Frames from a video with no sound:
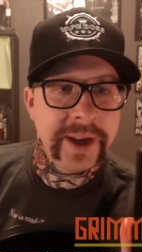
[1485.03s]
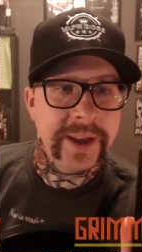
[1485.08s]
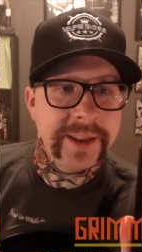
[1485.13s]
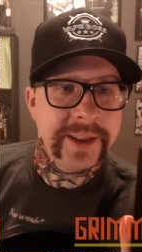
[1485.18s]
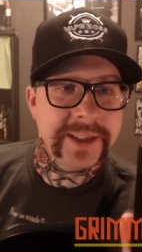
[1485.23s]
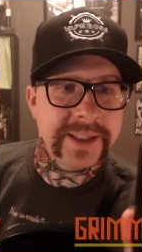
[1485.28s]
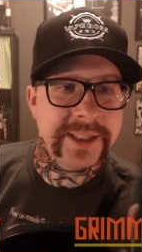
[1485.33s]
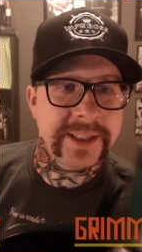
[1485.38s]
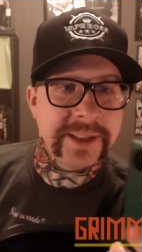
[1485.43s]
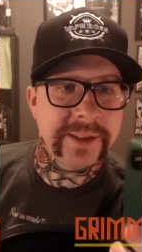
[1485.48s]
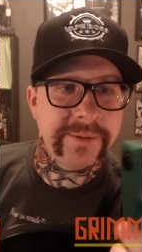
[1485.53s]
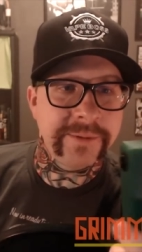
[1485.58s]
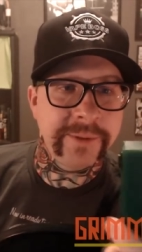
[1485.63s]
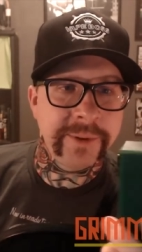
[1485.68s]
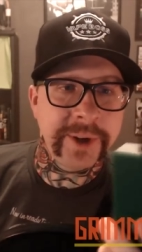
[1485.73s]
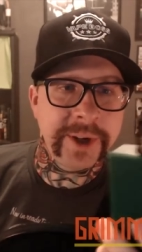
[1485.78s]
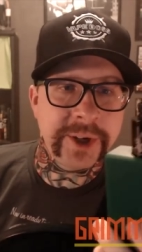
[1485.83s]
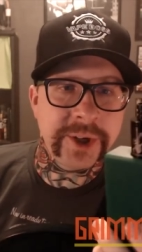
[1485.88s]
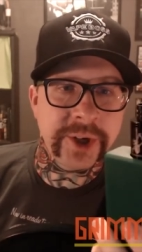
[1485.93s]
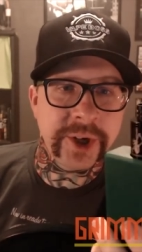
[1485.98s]
This is the
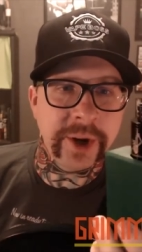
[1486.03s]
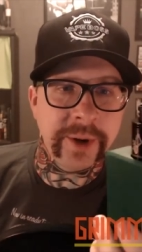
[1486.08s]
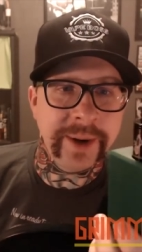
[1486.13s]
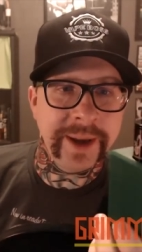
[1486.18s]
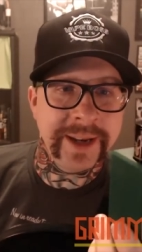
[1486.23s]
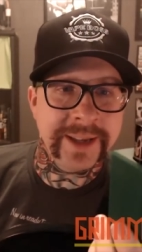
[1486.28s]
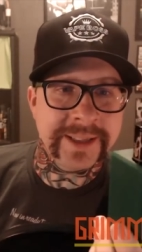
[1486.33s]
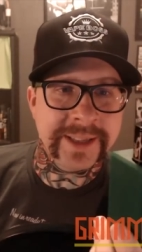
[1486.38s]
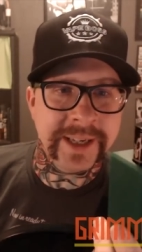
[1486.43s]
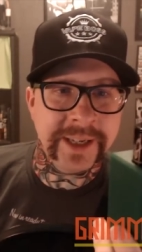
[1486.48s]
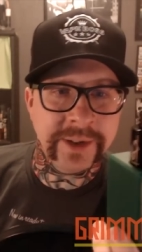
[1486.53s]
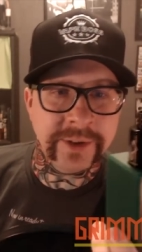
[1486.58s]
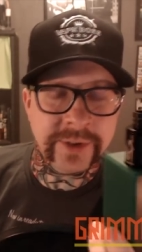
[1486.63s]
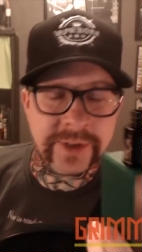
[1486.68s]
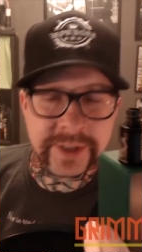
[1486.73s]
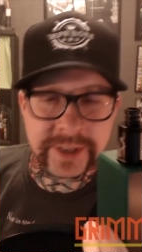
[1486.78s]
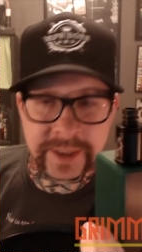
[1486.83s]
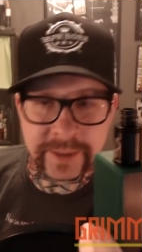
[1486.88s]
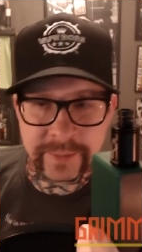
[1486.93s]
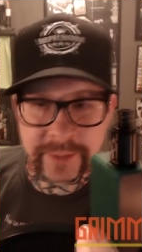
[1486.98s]
Freak Show, and it's
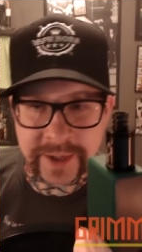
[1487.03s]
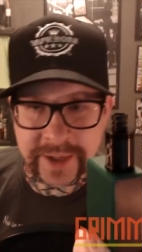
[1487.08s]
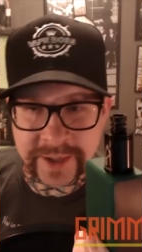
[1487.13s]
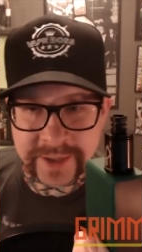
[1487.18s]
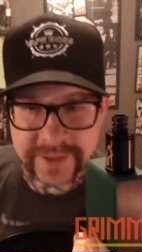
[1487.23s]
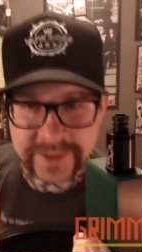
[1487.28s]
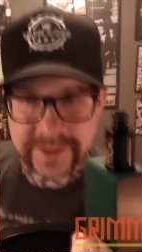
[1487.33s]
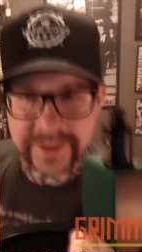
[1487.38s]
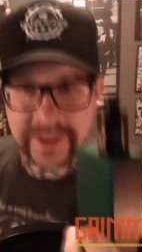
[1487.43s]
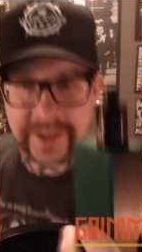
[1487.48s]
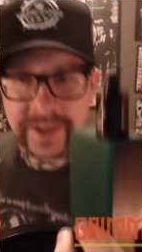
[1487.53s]
interesting because